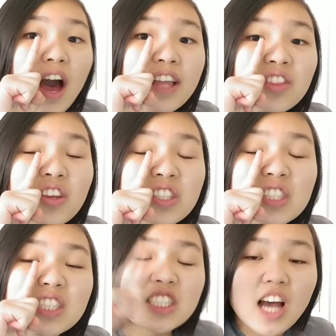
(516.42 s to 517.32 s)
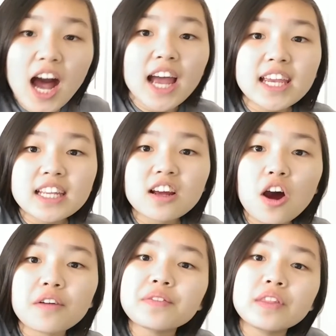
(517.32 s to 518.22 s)
at the side
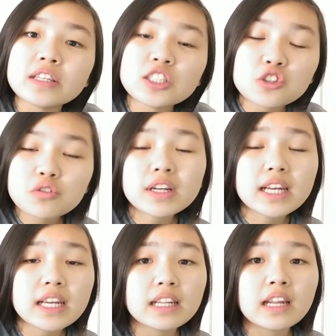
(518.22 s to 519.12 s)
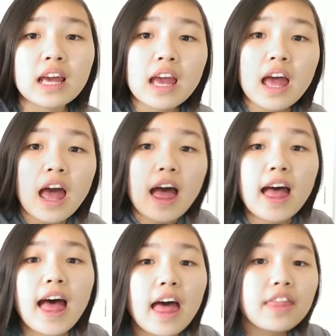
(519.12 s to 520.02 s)
of the screen,
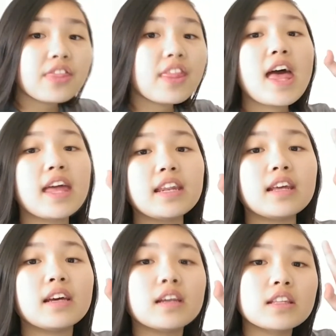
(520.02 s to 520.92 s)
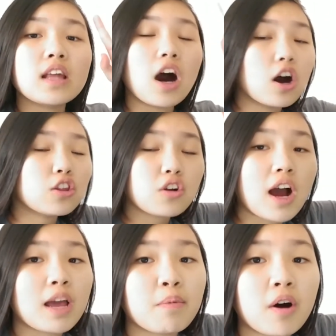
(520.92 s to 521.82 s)
and then the other
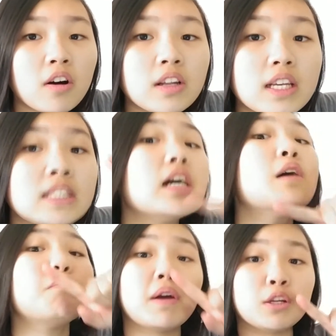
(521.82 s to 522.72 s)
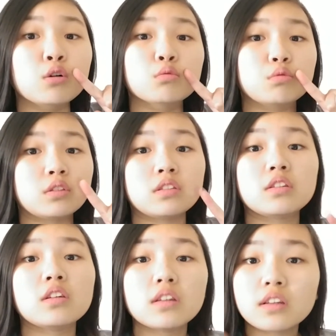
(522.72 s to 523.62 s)
eyeball is up my nose.